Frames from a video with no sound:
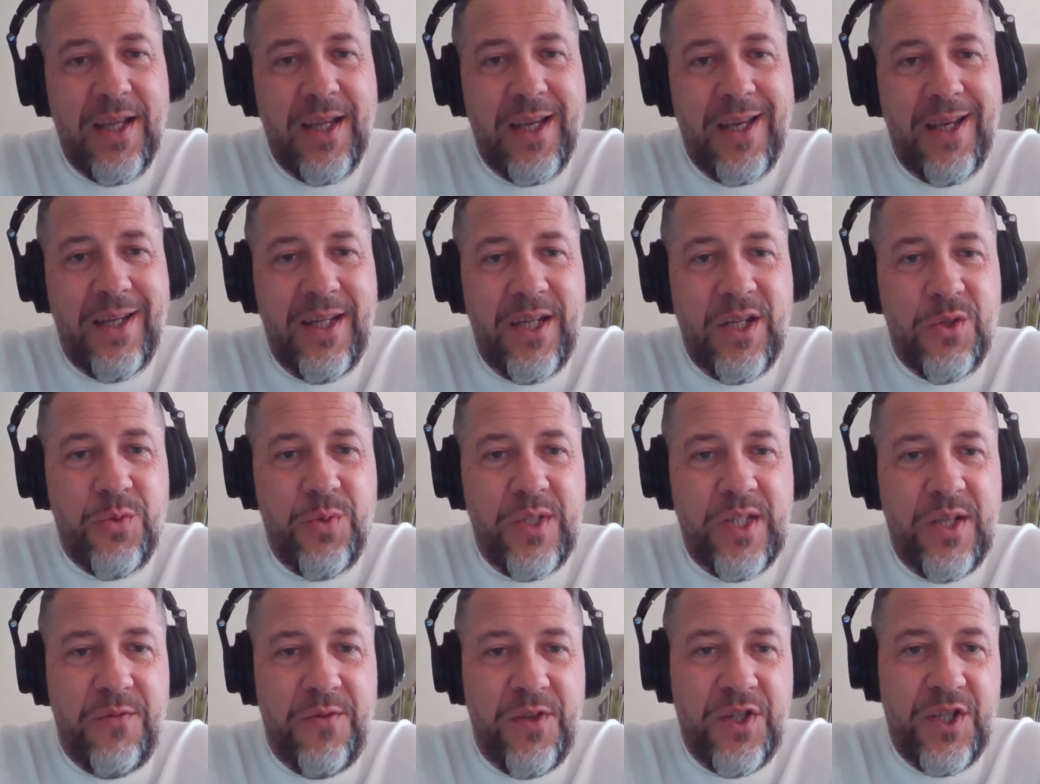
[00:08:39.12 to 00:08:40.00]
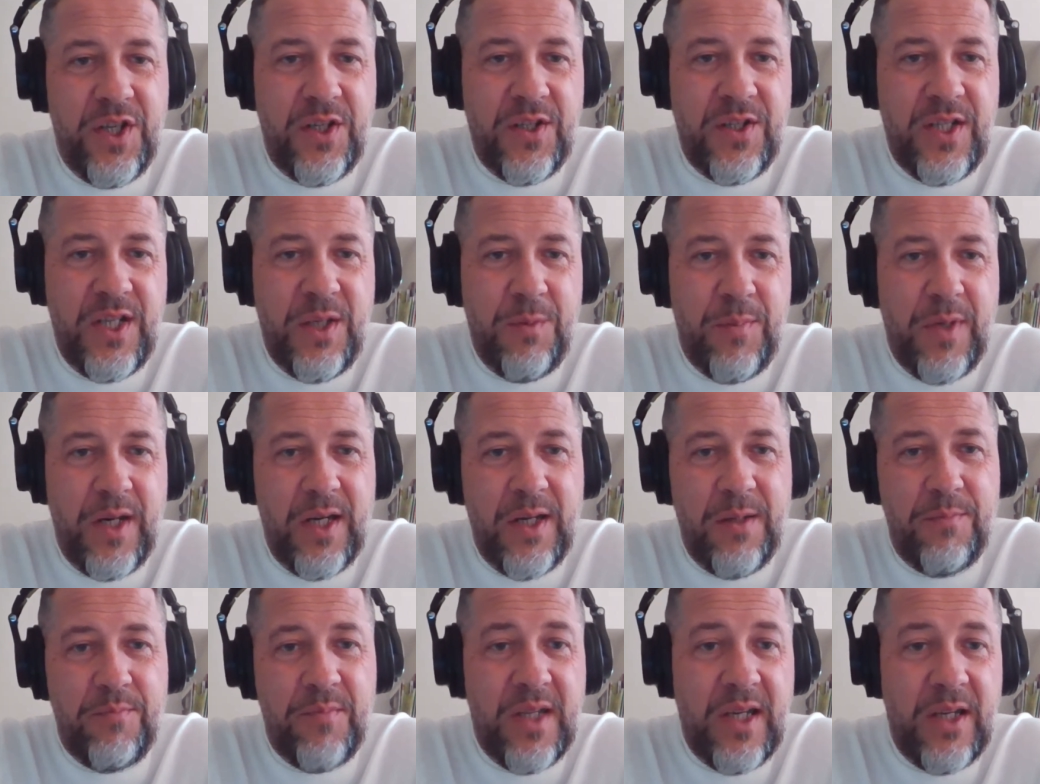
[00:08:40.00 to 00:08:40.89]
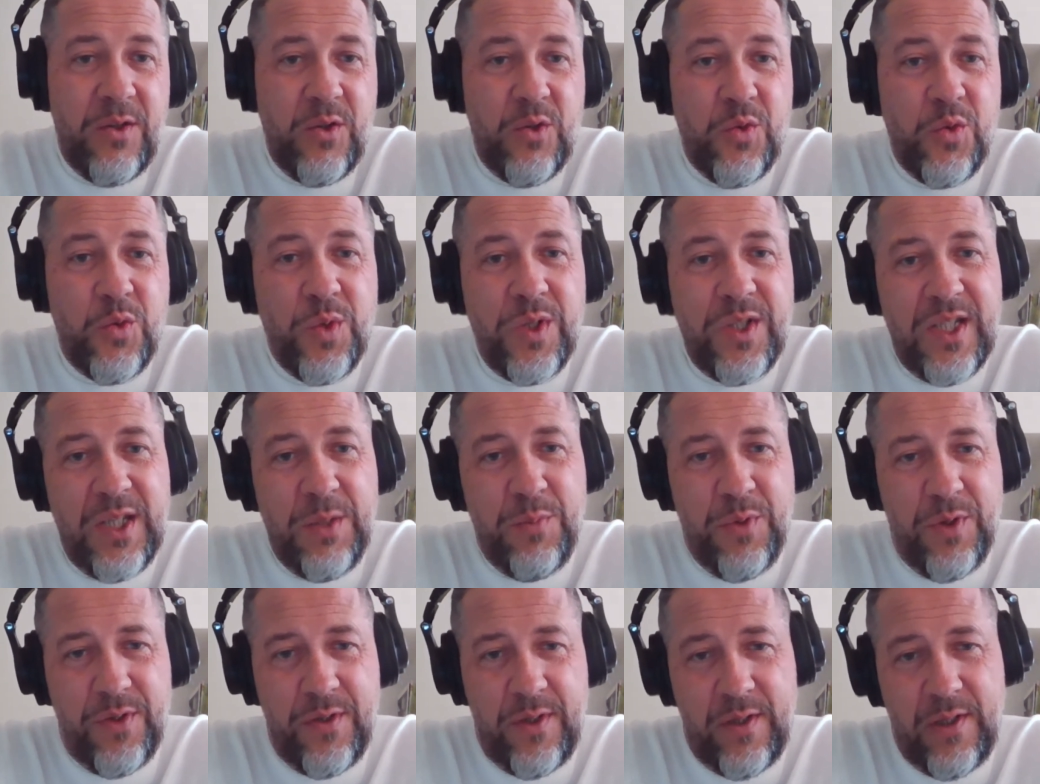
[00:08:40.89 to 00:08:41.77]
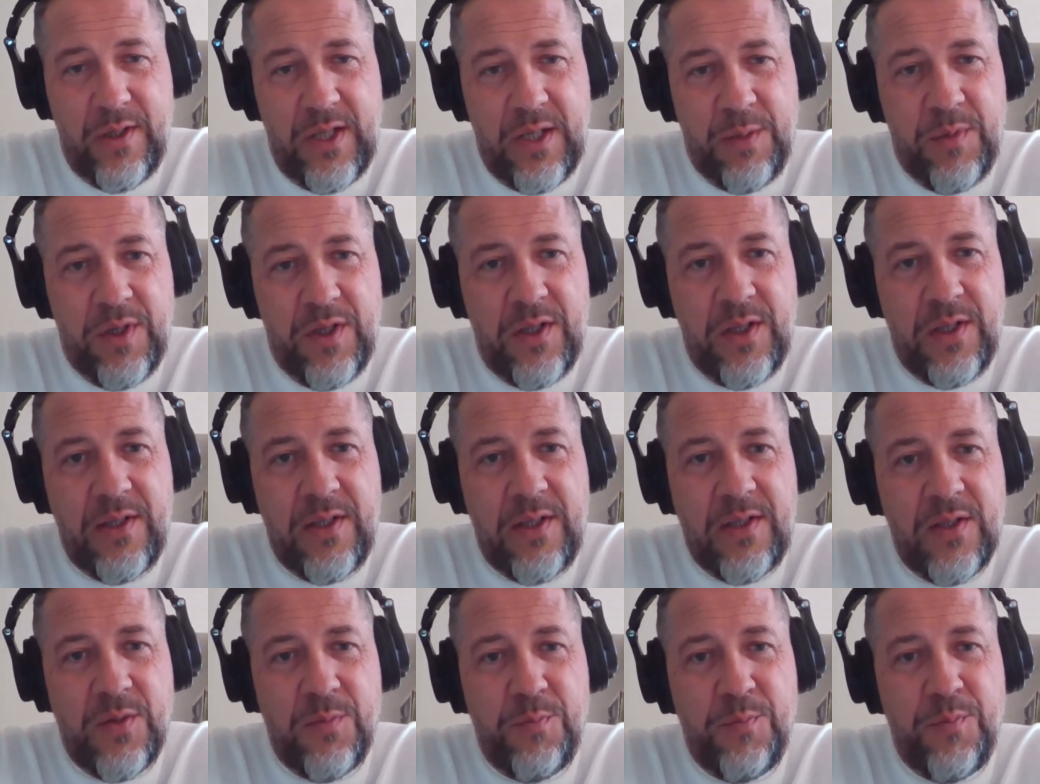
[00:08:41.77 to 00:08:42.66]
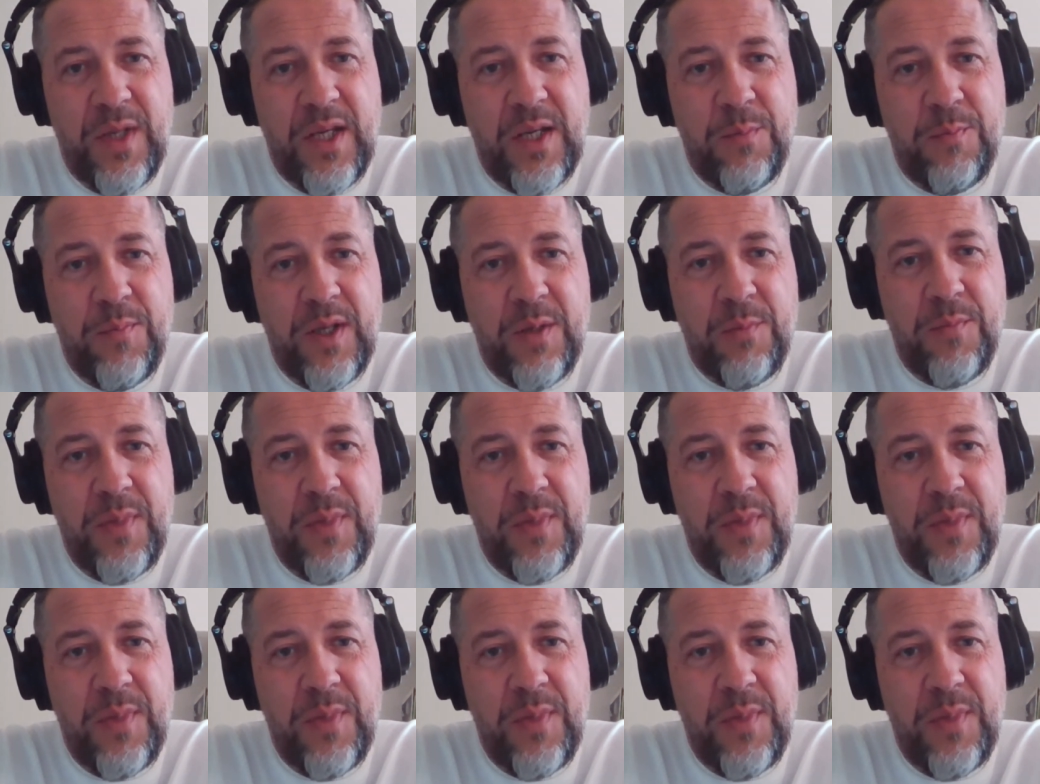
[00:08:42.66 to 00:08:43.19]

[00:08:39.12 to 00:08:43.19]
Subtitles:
can increase efficiency by 10 to 20%? I mean, this is a big